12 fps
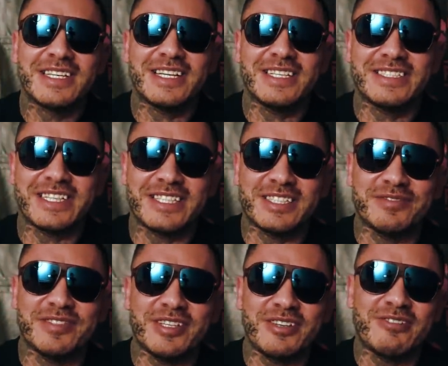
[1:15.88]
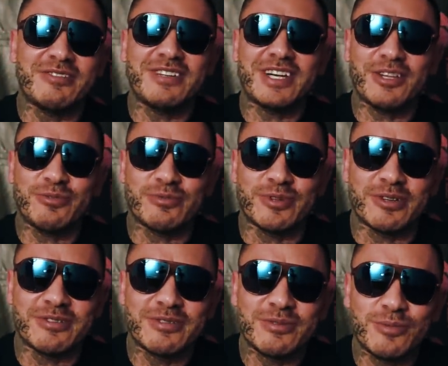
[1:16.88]
and let's get this video on the
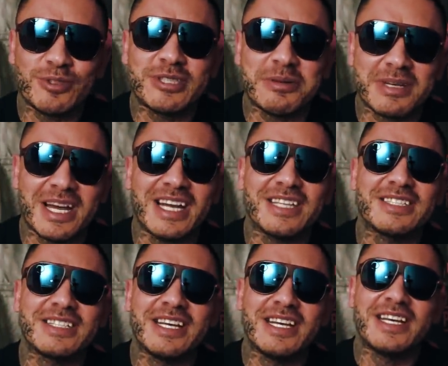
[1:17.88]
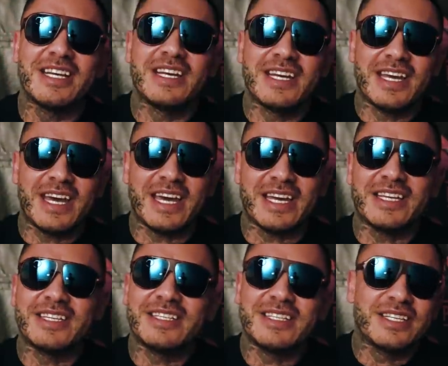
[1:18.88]
road. What's up, guys?
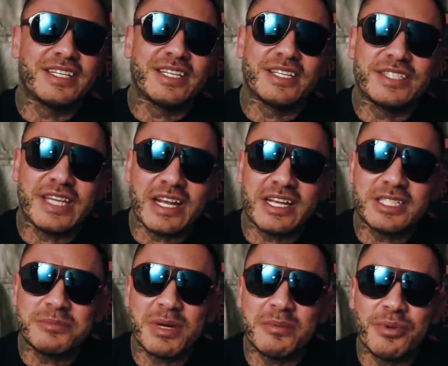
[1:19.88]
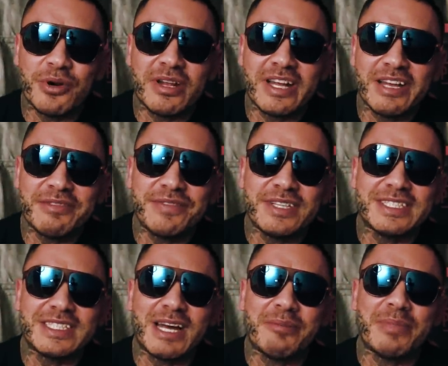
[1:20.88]
Hey, shout out to my boy El Jefe.
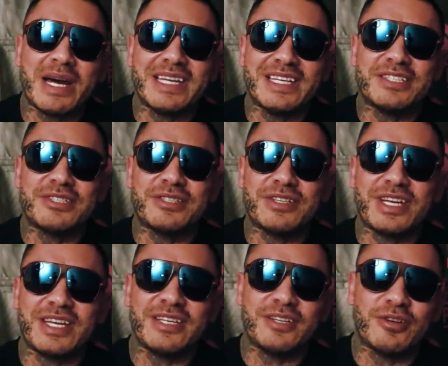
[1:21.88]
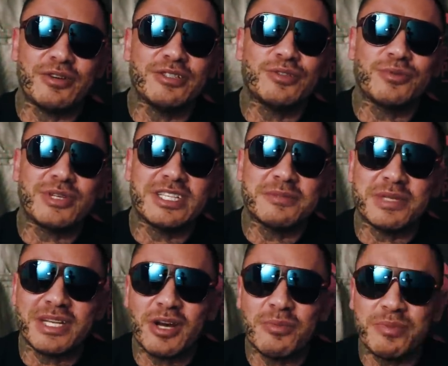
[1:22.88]
Stopped by yesterday. You know, he's the one that's
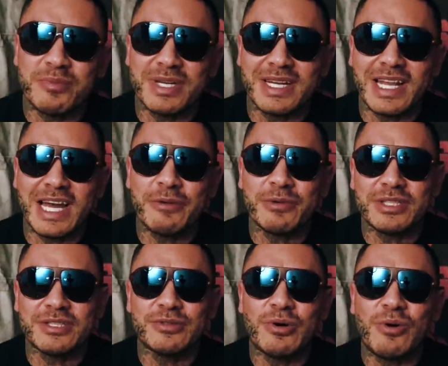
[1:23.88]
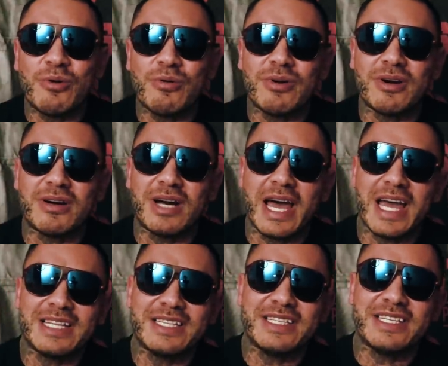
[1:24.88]
been helping me a lot with this whole uh,
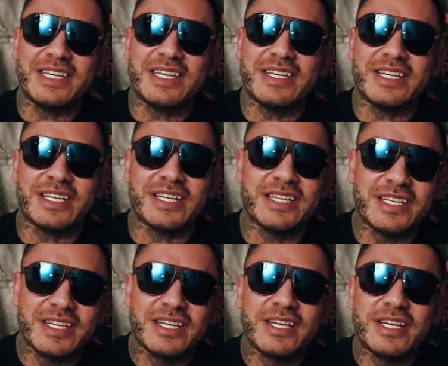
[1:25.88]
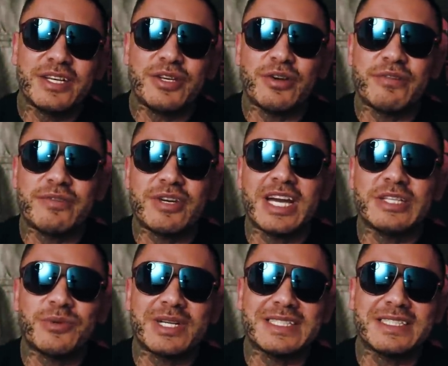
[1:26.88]
acting gig. And you know, if you guys
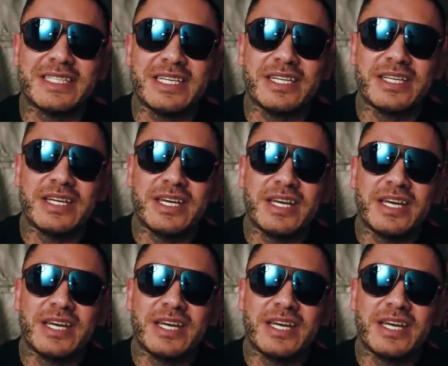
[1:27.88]
want to see